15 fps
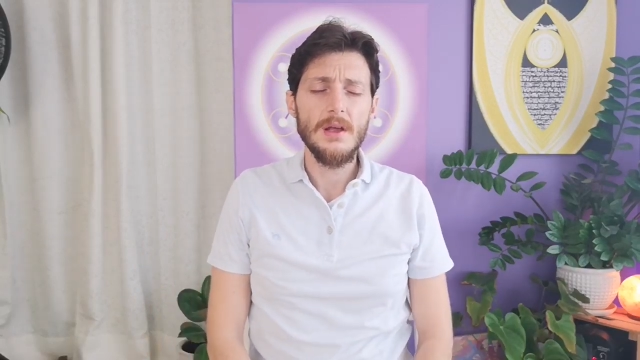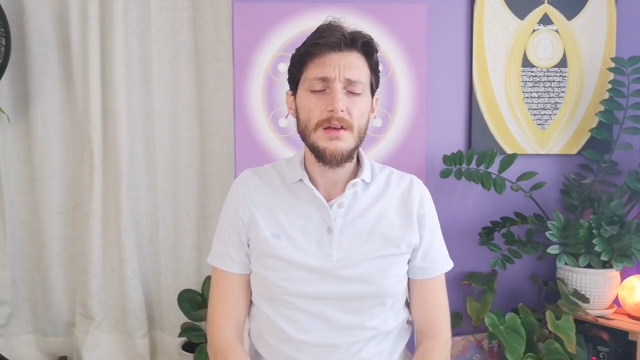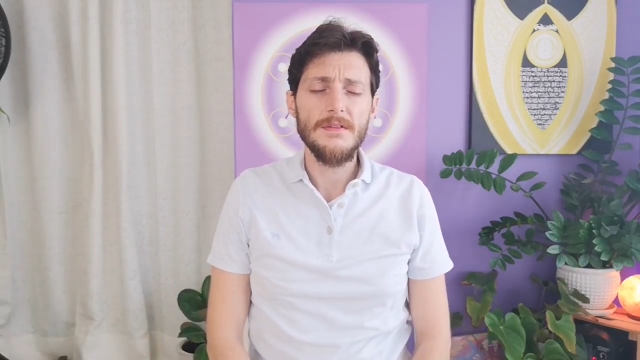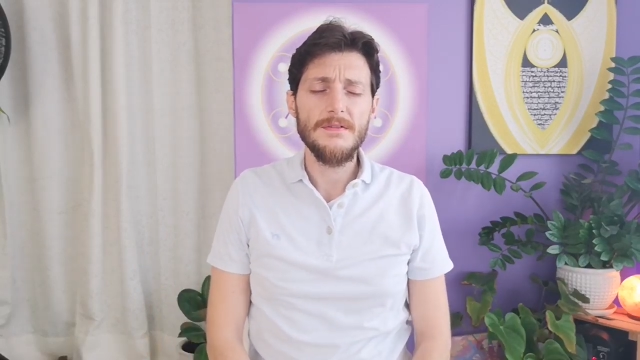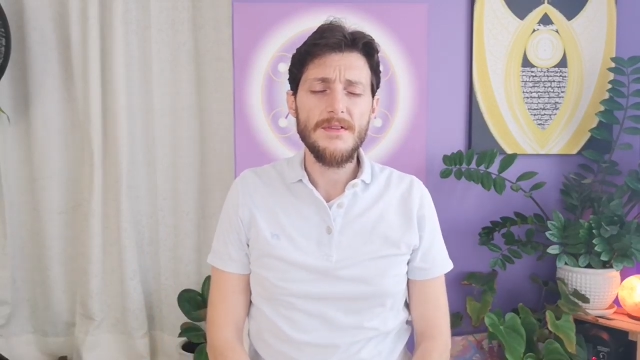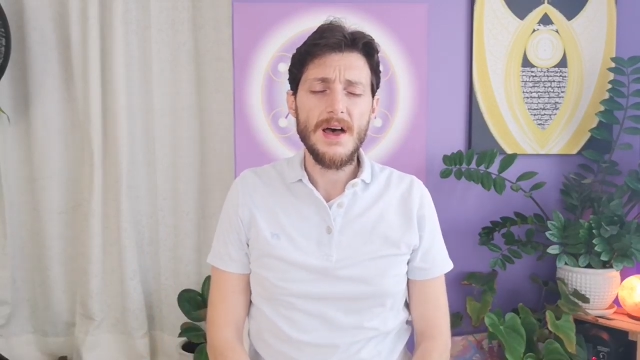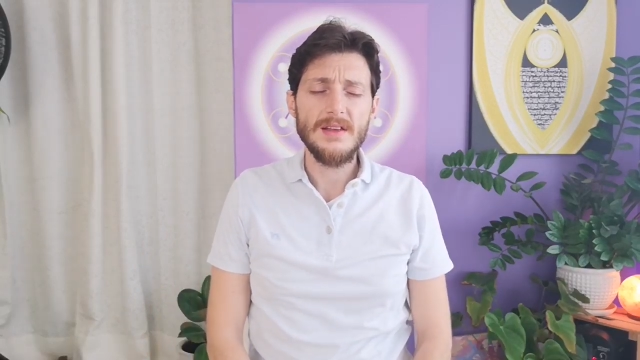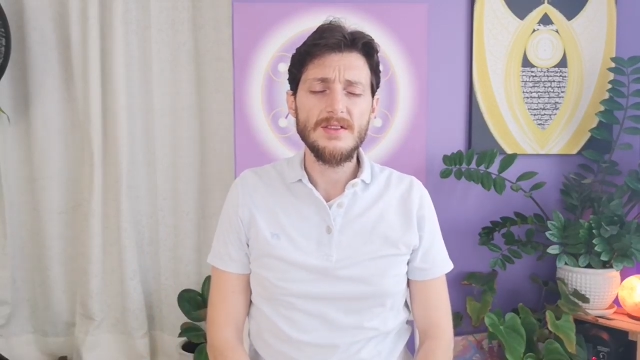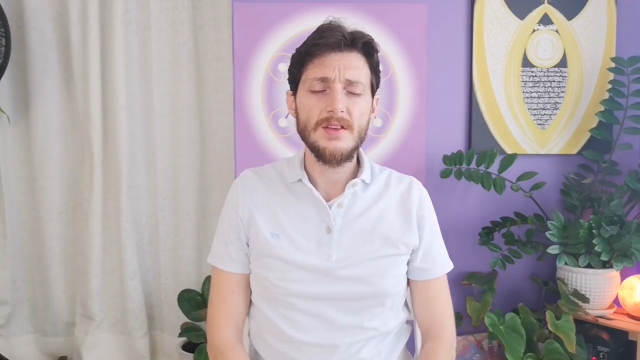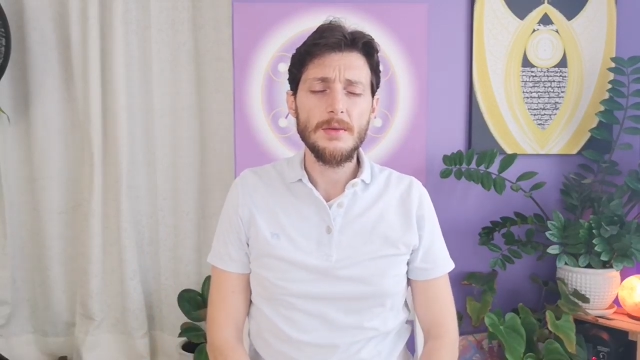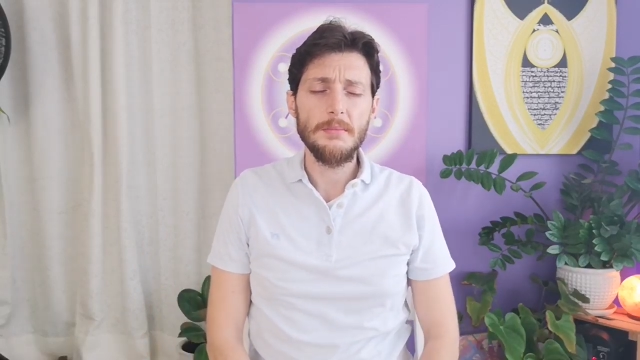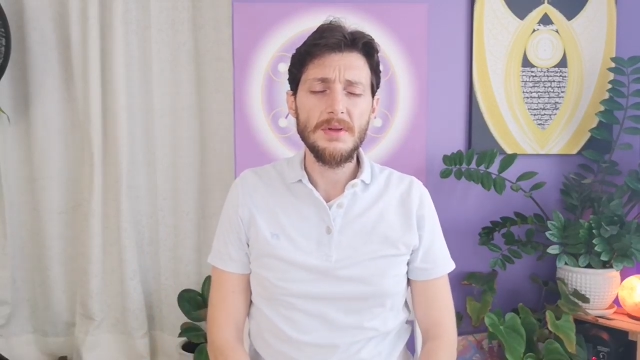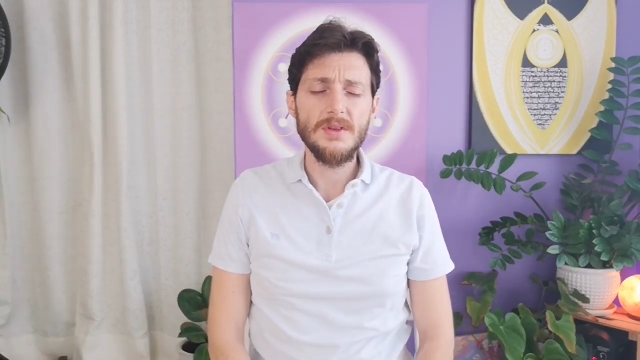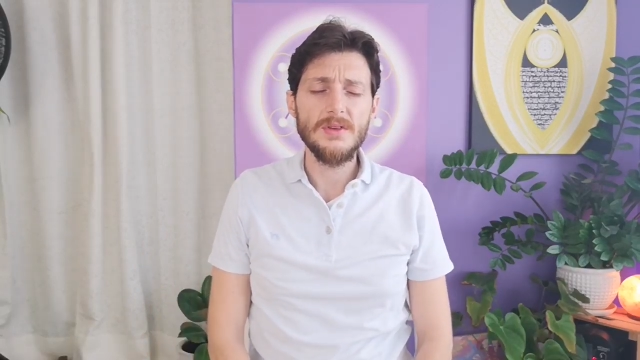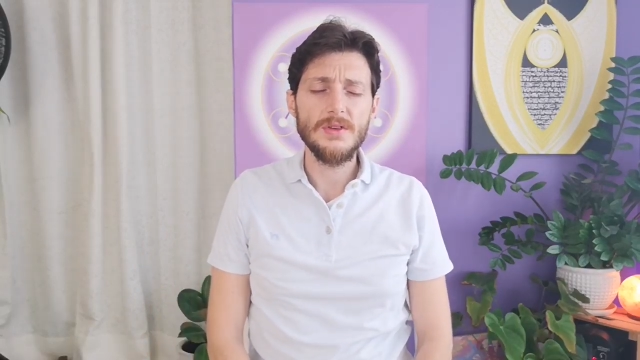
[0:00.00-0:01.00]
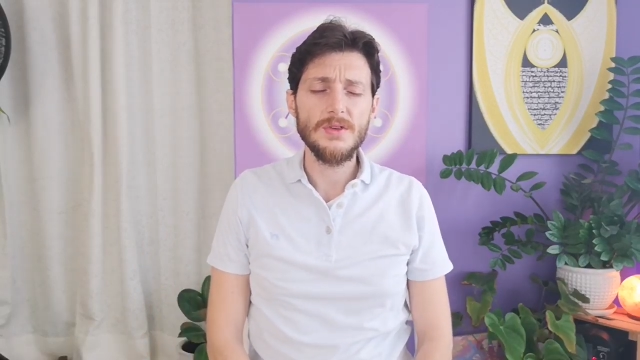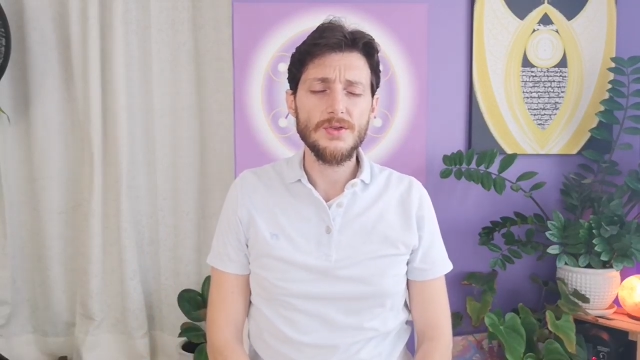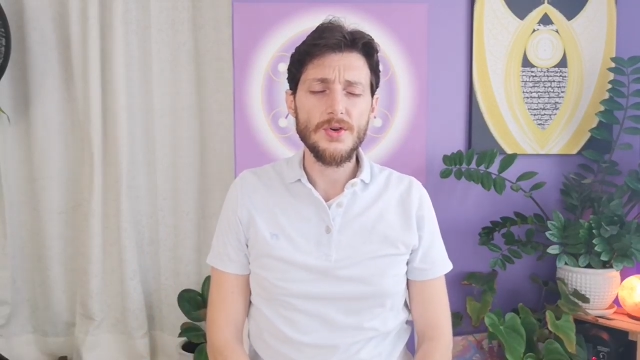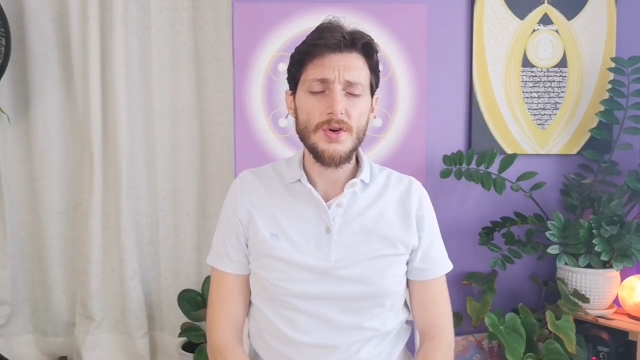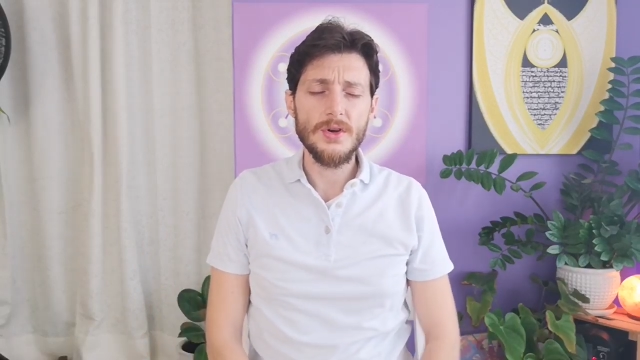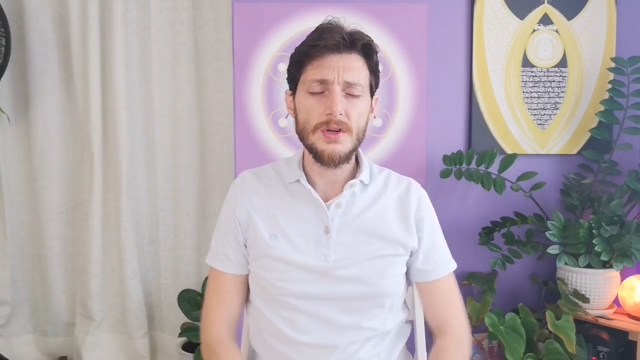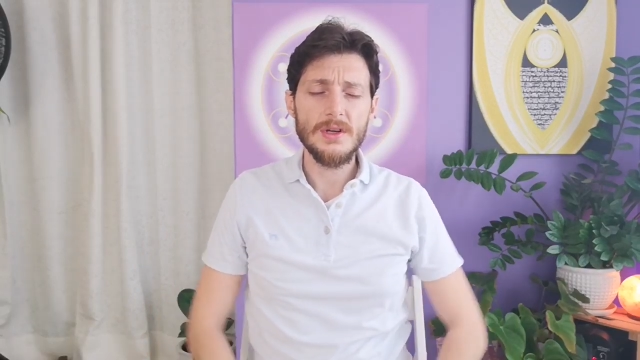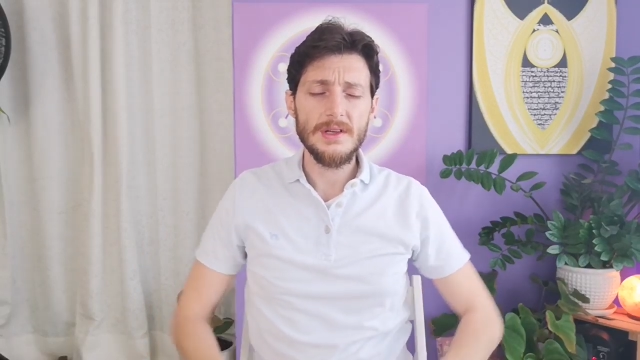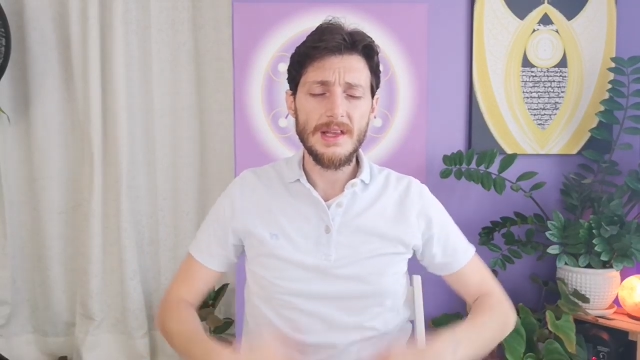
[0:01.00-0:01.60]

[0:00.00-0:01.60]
faster, bit stronger,